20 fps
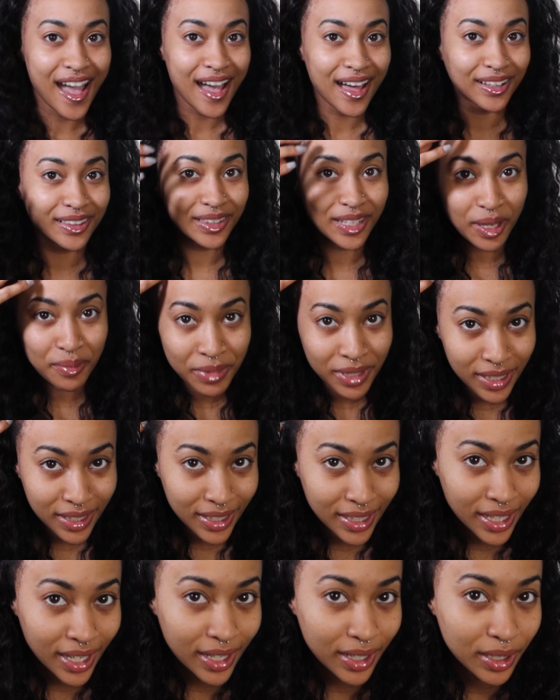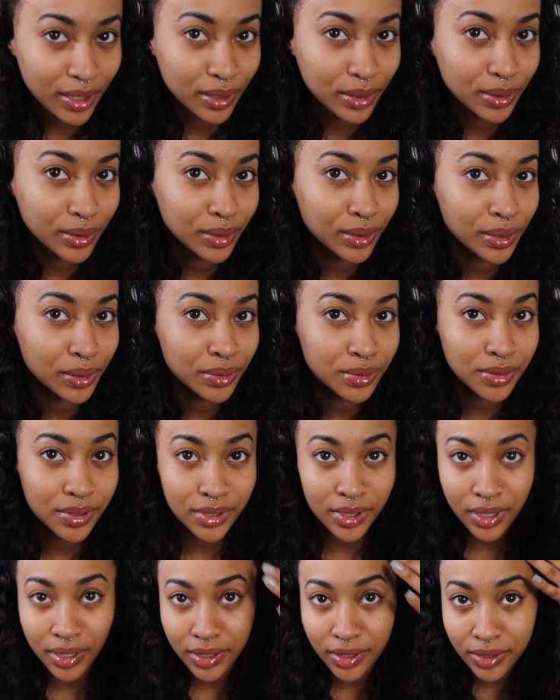Let me get
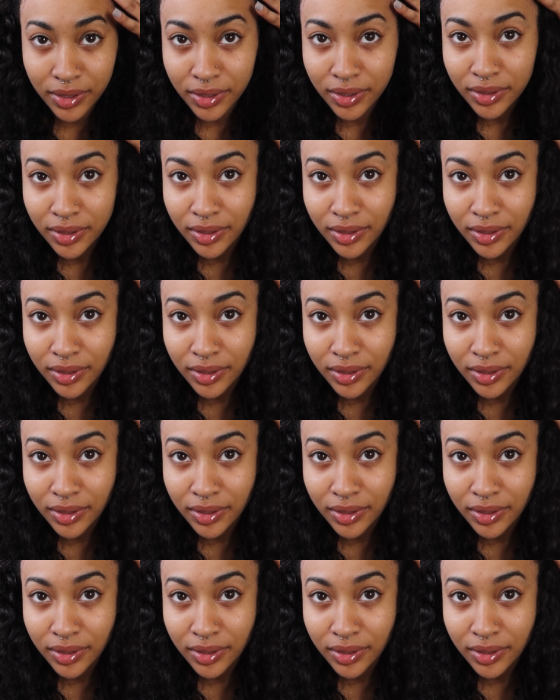closer.